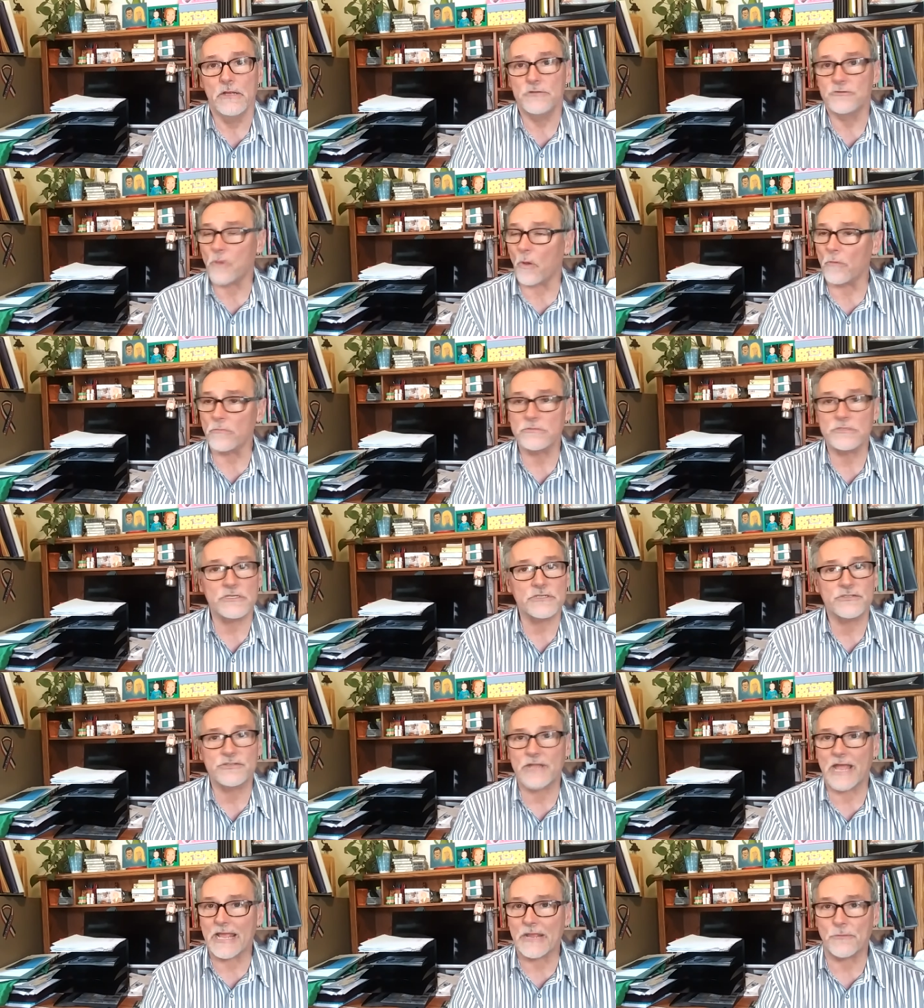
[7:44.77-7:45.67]
Don't
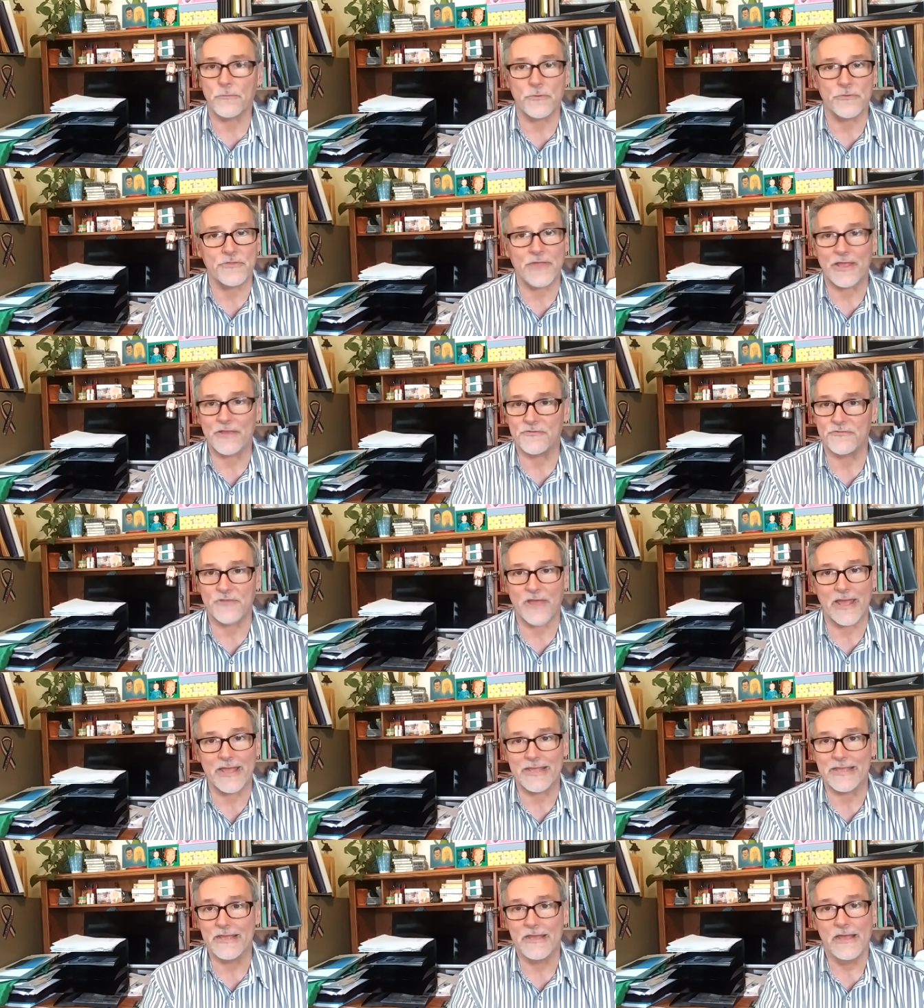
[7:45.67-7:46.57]
just take what they
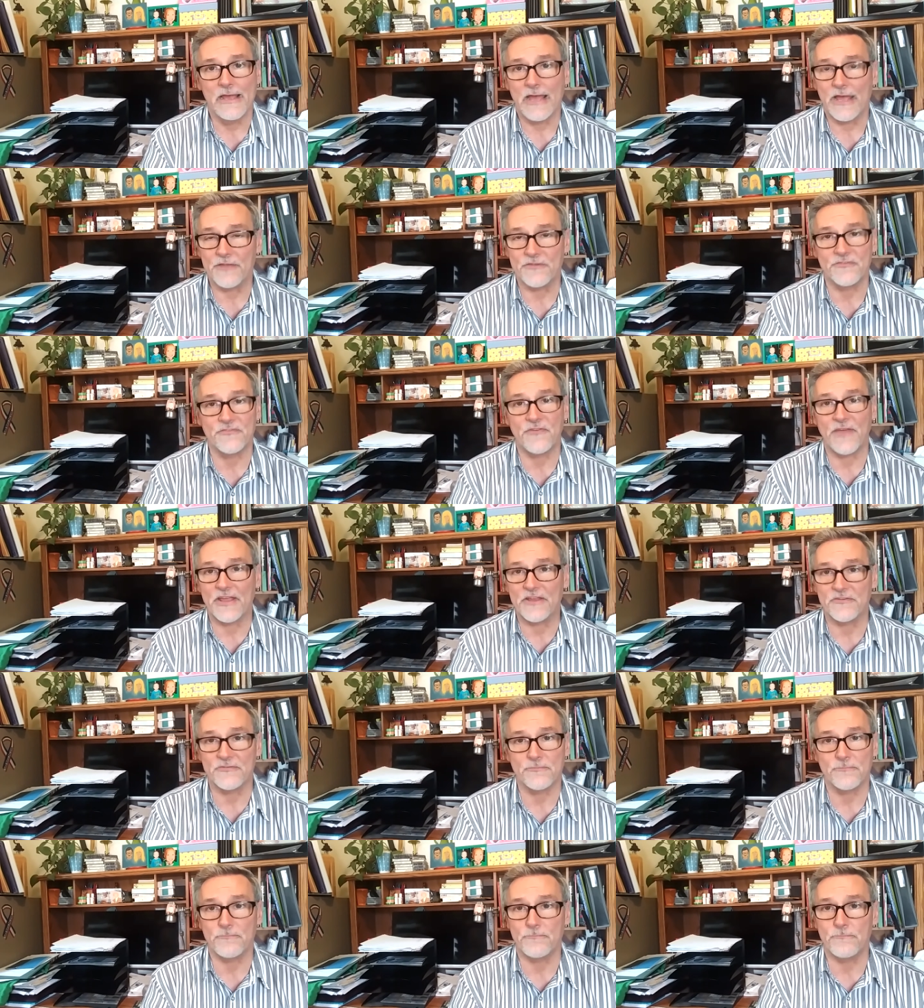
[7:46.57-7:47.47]
say as
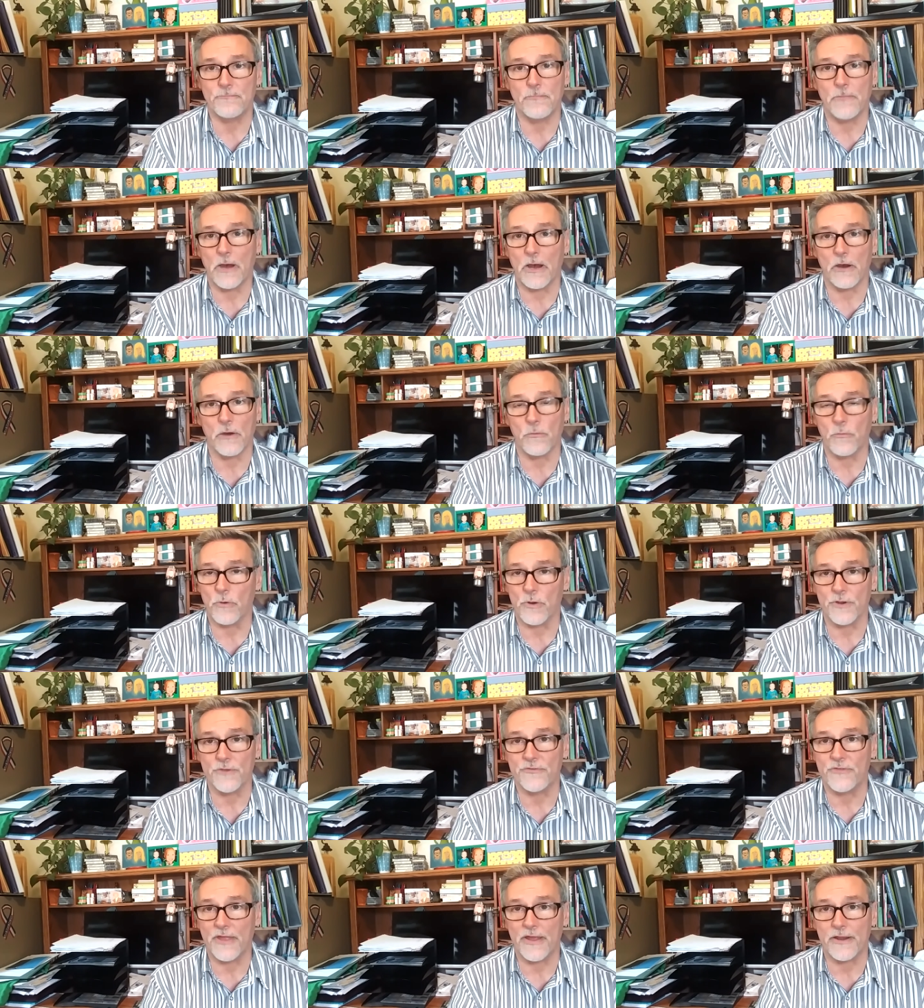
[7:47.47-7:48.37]
face uh,
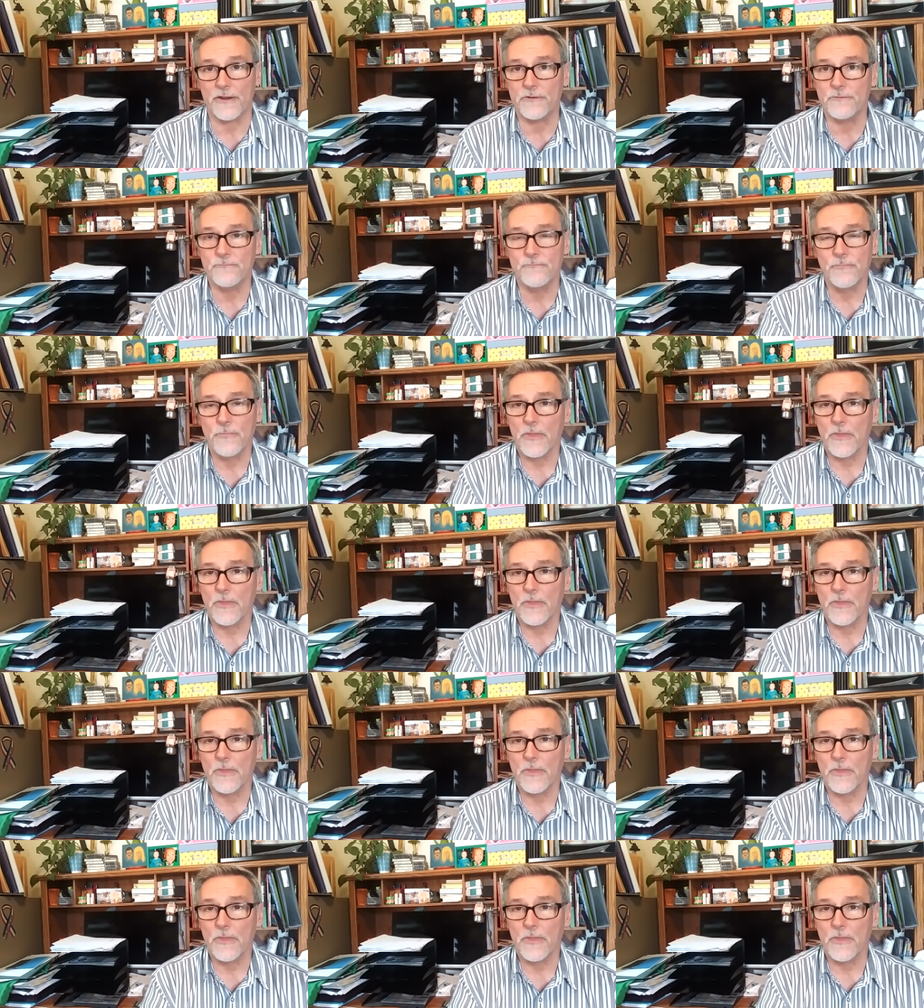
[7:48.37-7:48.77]
word there.